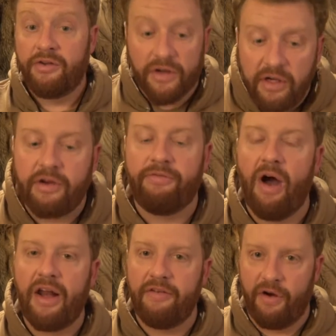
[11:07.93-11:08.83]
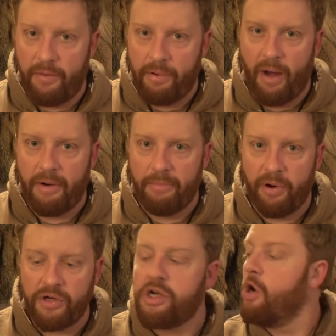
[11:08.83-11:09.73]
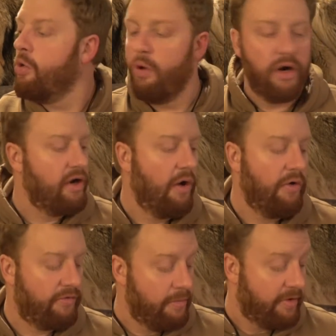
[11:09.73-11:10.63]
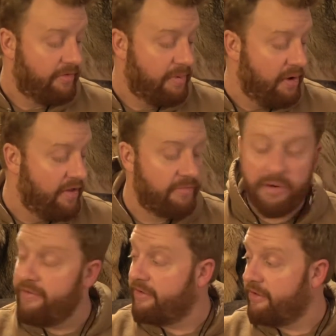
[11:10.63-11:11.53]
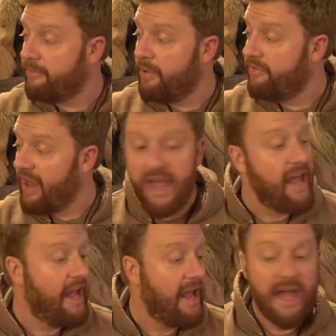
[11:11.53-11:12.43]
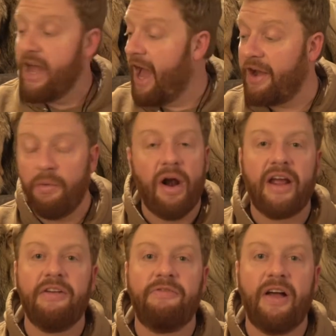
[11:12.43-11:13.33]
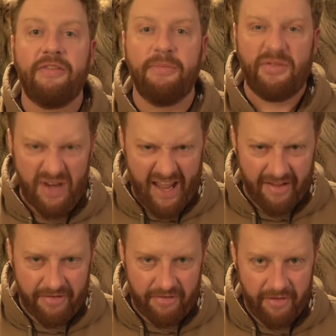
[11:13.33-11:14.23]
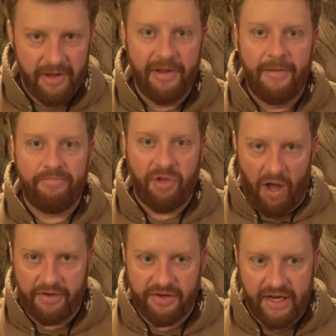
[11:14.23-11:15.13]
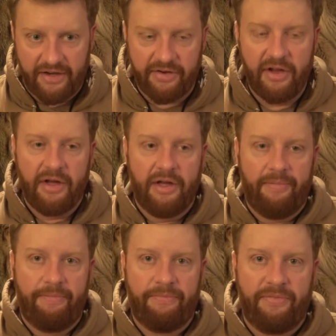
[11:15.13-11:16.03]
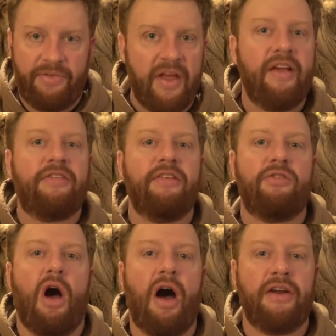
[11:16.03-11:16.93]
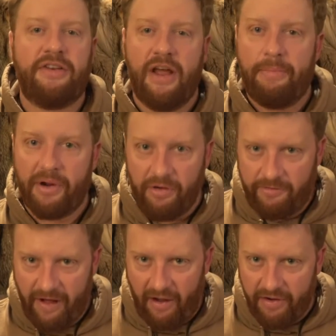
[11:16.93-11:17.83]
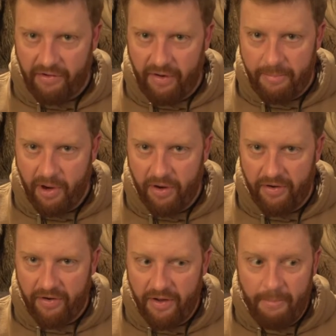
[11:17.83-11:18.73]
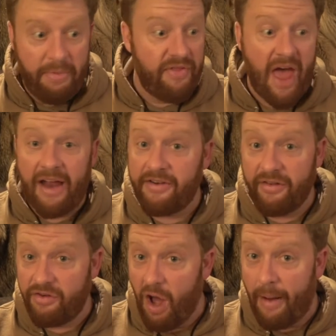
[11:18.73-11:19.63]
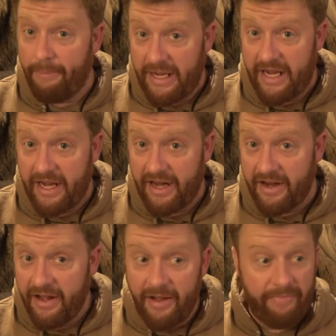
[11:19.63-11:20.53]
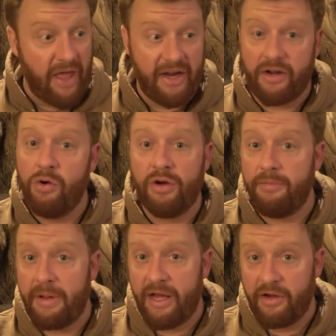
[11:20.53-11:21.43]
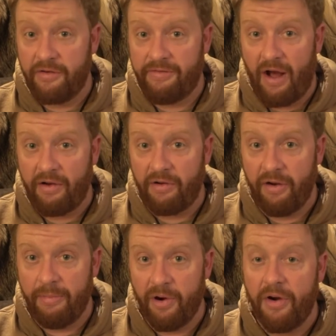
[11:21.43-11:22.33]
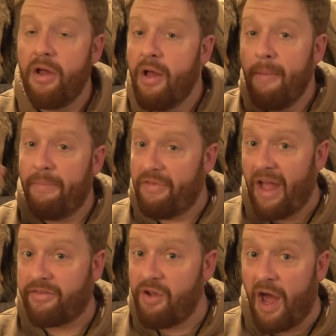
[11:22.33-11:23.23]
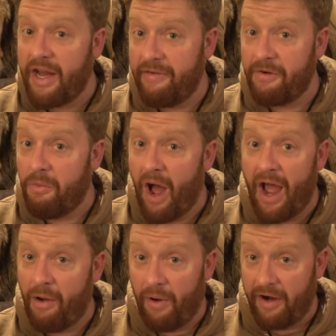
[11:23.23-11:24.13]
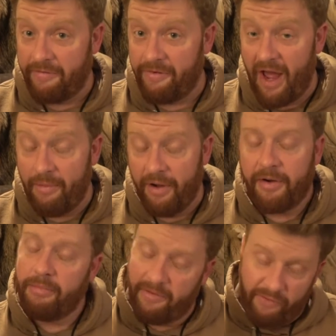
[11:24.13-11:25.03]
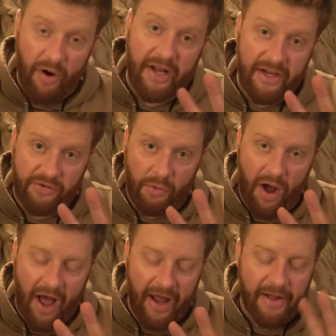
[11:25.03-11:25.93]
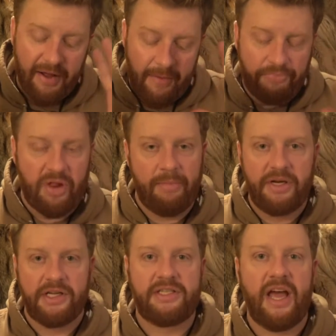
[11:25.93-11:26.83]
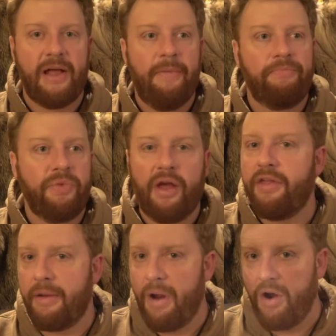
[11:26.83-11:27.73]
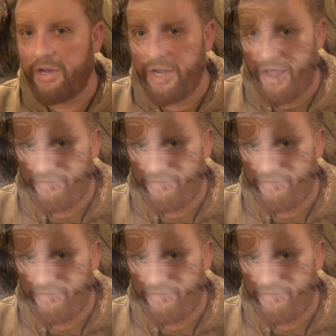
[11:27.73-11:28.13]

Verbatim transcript: to, to find a very prominent perch where it knows from experience, previous experience, hey, I know where I can find some snakes to hunt and eat. This is not a typical falconry bird, but that does not mean that it couldn't be a good falconry bird. But that's not even why I want to fly one. Before I get to why, let me just say the American